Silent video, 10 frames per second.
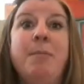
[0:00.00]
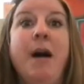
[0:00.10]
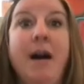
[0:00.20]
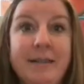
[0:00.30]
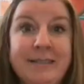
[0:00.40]

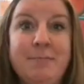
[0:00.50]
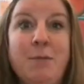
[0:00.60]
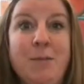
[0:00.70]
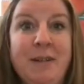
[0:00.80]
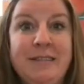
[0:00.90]
pause
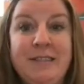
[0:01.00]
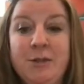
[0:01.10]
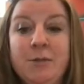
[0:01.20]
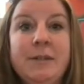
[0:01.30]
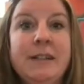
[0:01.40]
moments
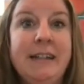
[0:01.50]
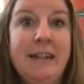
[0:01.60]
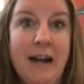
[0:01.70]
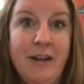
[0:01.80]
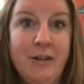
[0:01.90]
to really
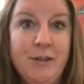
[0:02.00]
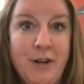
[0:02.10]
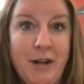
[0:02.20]
guide your learning